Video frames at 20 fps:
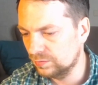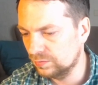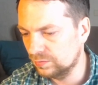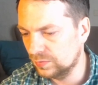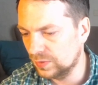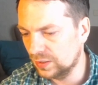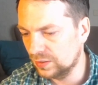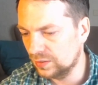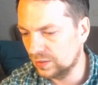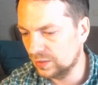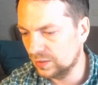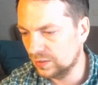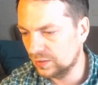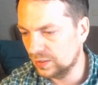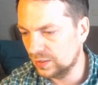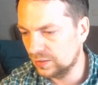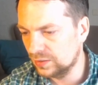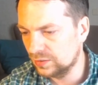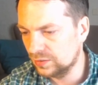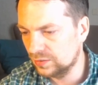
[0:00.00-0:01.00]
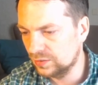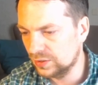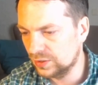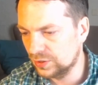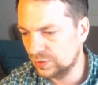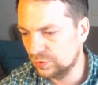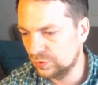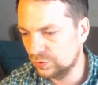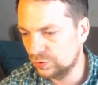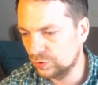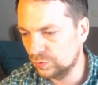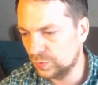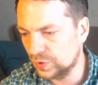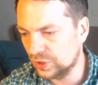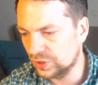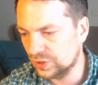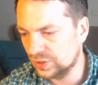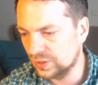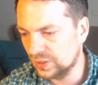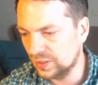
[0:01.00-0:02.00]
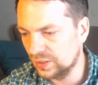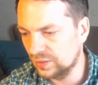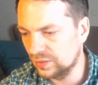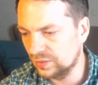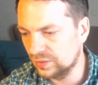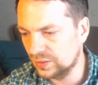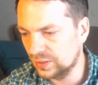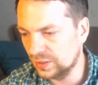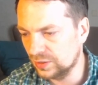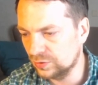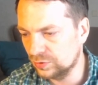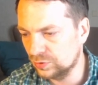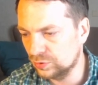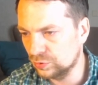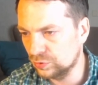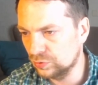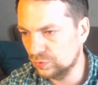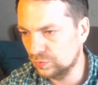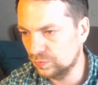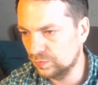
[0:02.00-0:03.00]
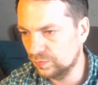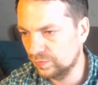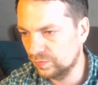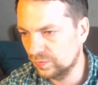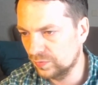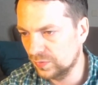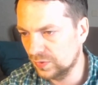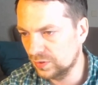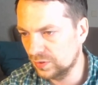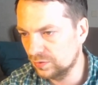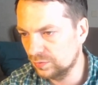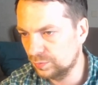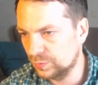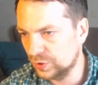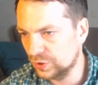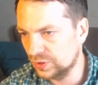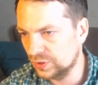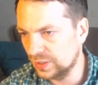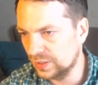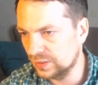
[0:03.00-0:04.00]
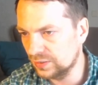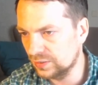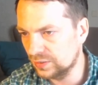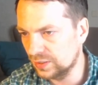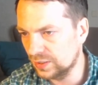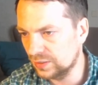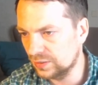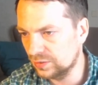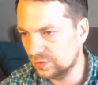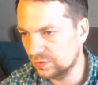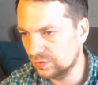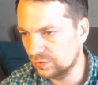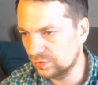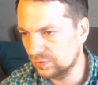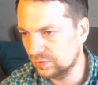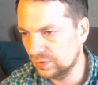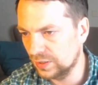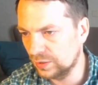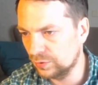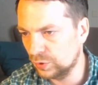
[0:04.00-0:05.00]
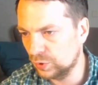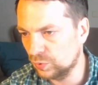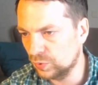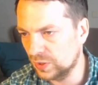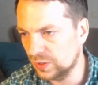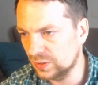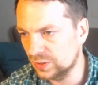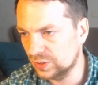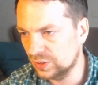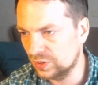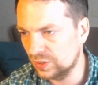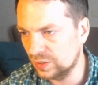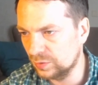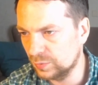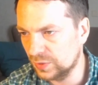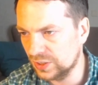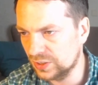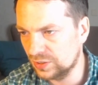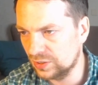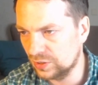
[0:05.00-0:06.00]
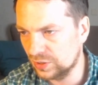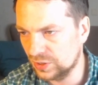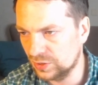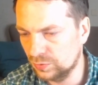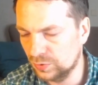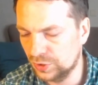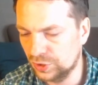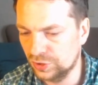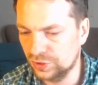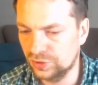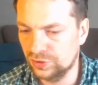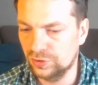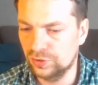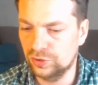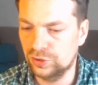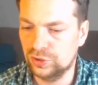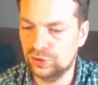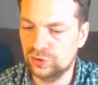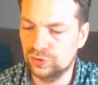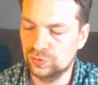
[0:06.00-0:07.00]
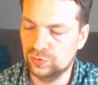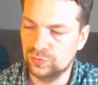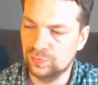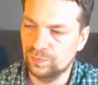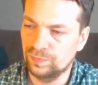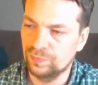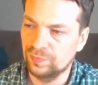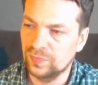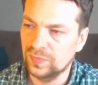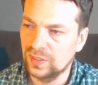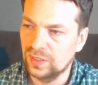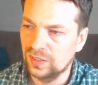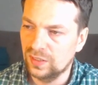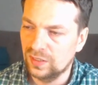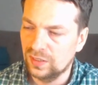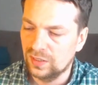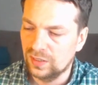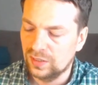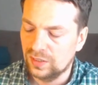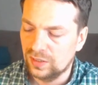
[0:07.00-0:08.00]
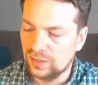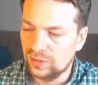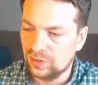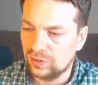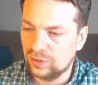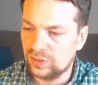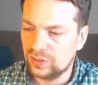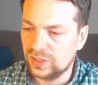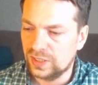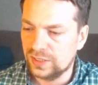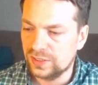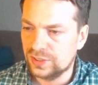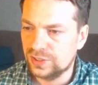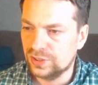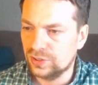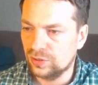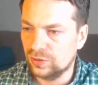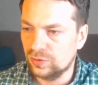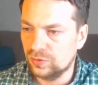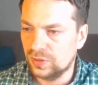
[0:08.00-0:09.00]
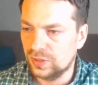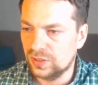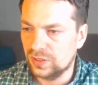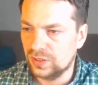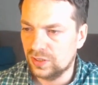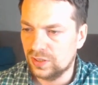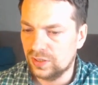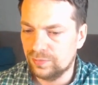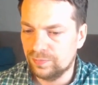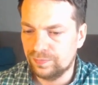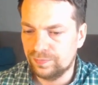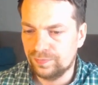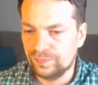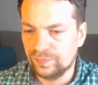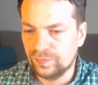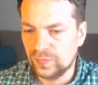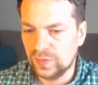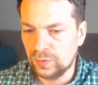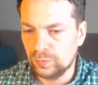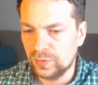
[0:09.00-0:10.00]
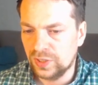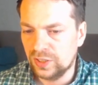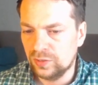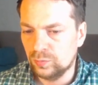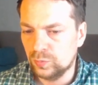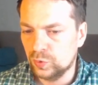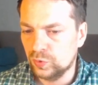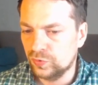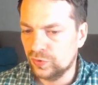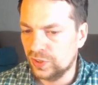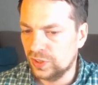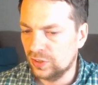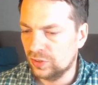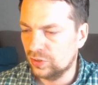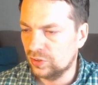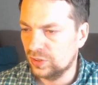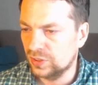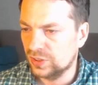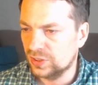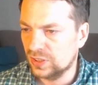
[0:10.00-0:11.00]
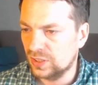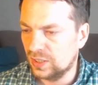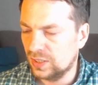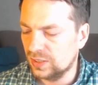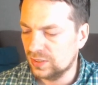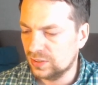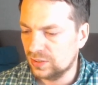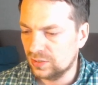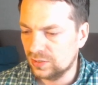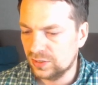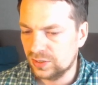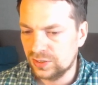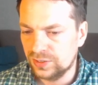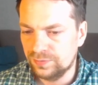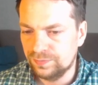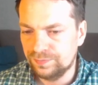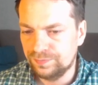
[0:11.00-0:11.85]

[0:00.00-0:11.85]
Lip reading: I think that these YouTubers, they tend to pretend that everyone is grandmasters, which is not true. All right, so the main move here is castles.